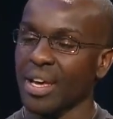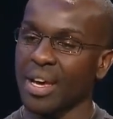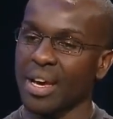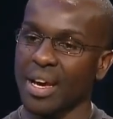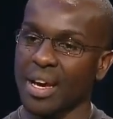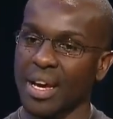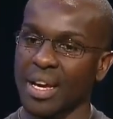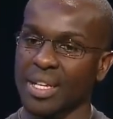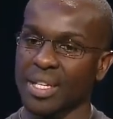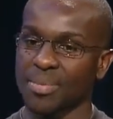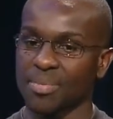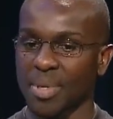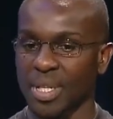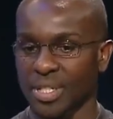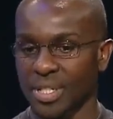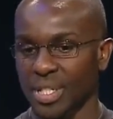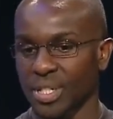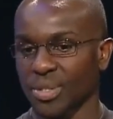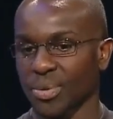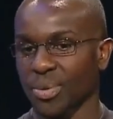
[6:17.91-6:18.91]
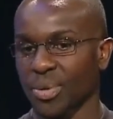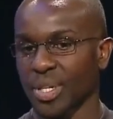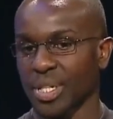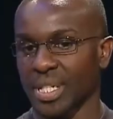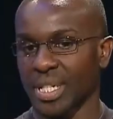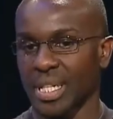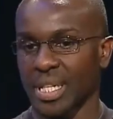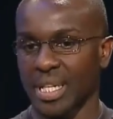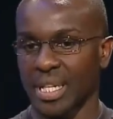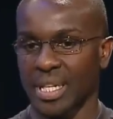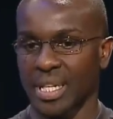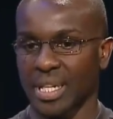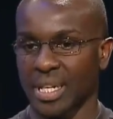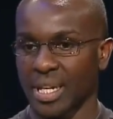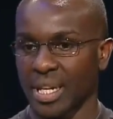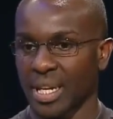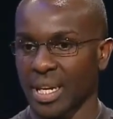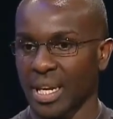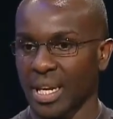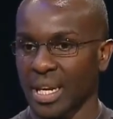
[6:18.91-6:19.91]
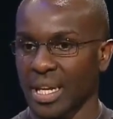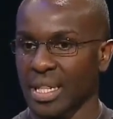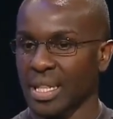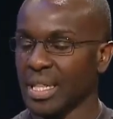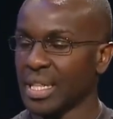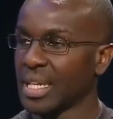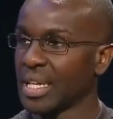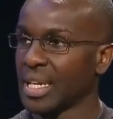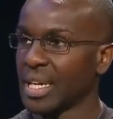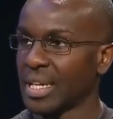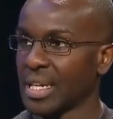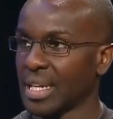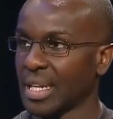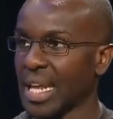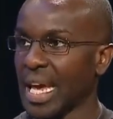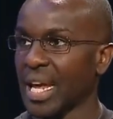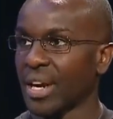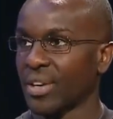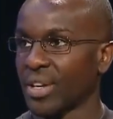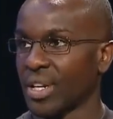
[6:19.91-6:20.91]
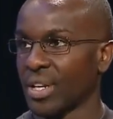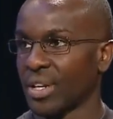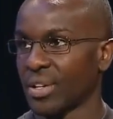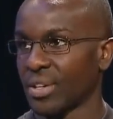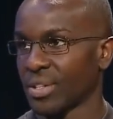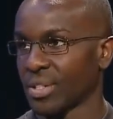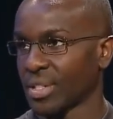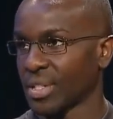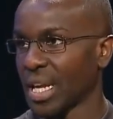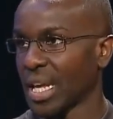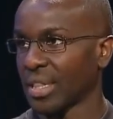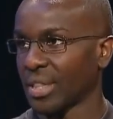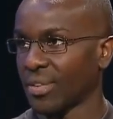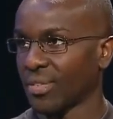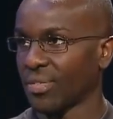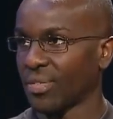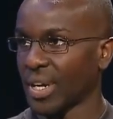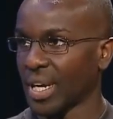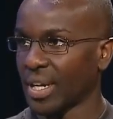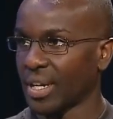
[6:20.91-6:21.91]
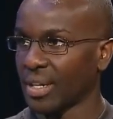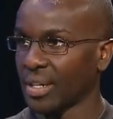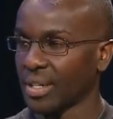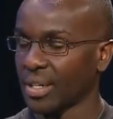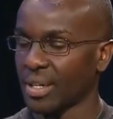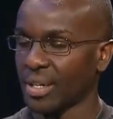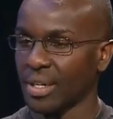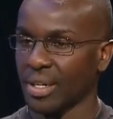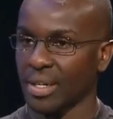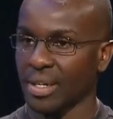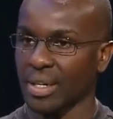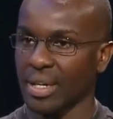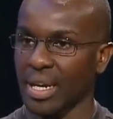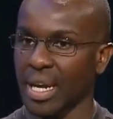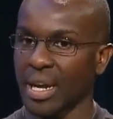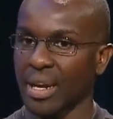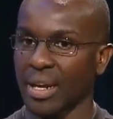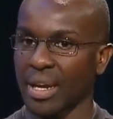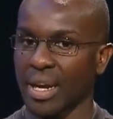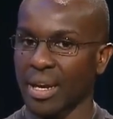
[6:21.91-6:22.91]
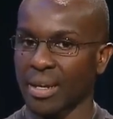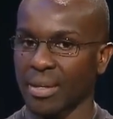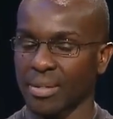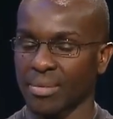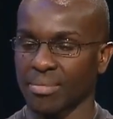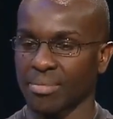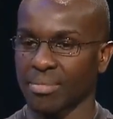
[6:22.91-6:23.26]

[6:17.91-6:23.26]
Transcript: Uh, especially towards the the latter years at the Fed. Uh -huh. I, I